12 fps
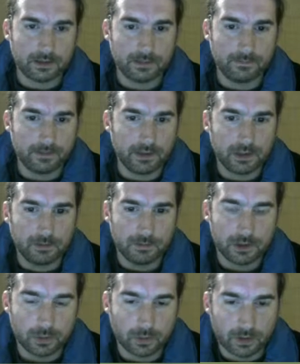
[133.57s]
the
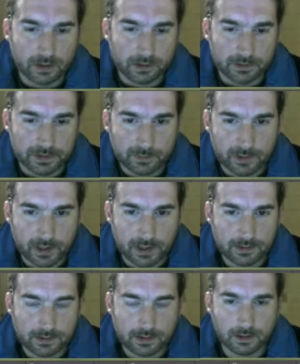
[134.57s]
individual color sprites
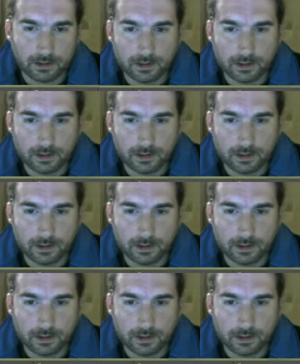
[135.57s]
here.